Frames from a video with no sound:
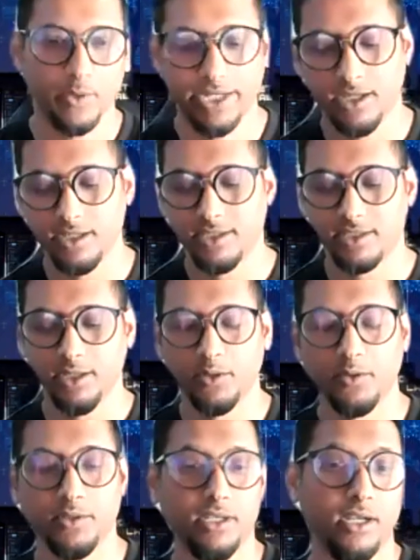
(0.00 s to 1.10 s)
not? So
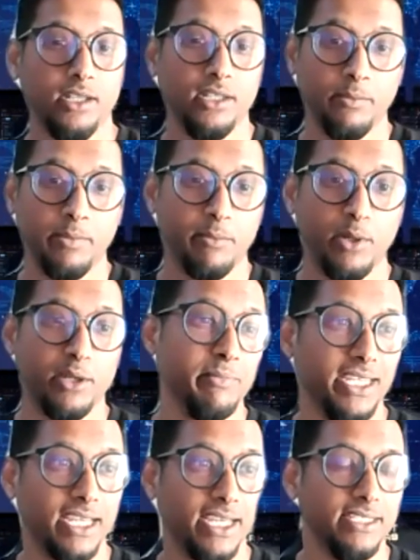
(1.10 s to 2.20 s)
a little bit about me,
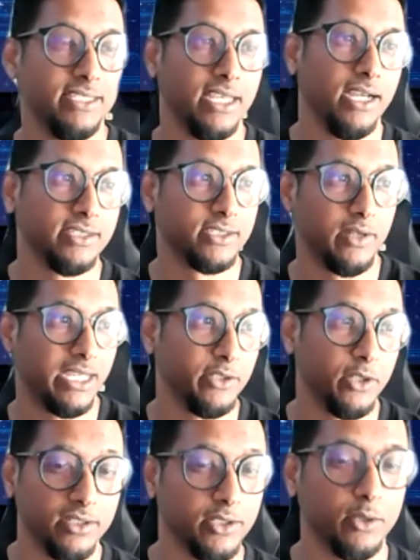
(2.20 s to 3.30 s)
guys. So as you
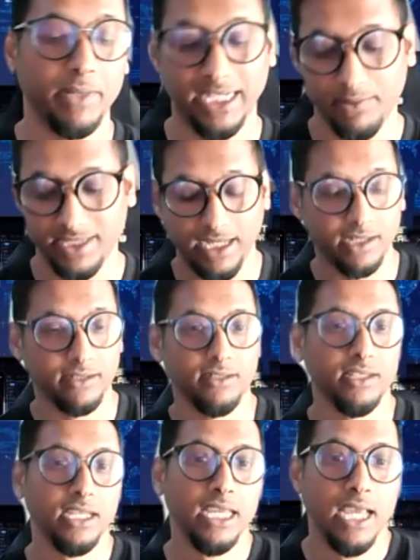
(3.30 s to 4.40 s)
all know, my name is Daniel.
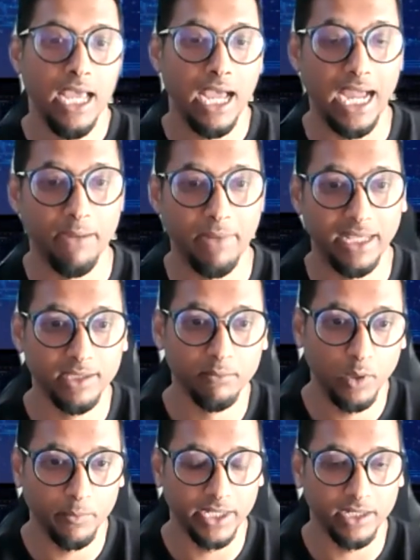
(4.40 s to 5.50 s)
I'm at the
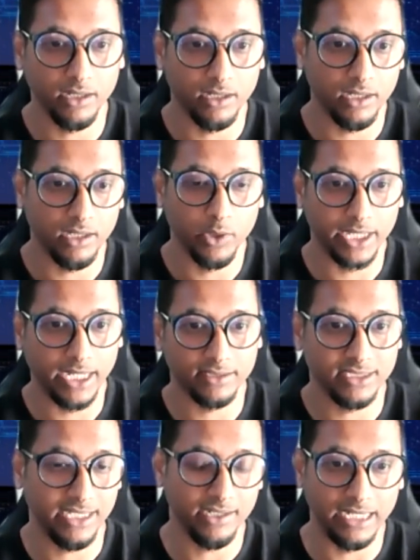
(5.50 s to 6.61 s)
moment working as a
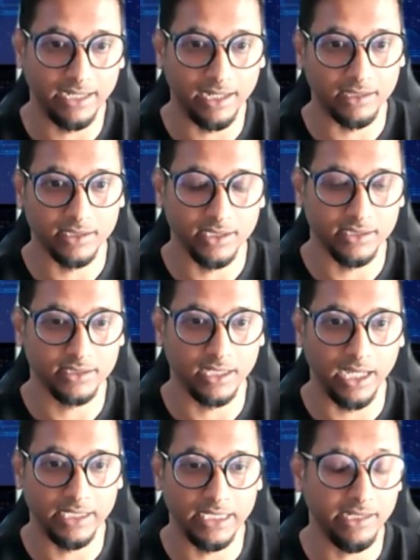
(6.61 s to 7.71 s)
senior data analyst
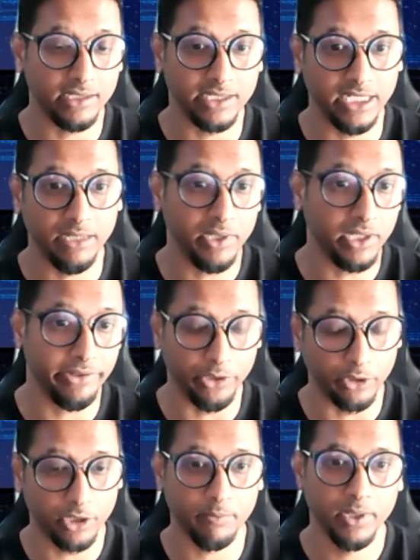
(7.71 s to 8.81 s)
and leading the team here in
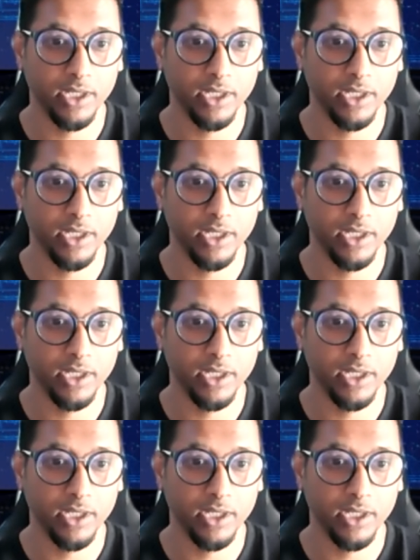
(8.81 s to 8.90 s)
Europe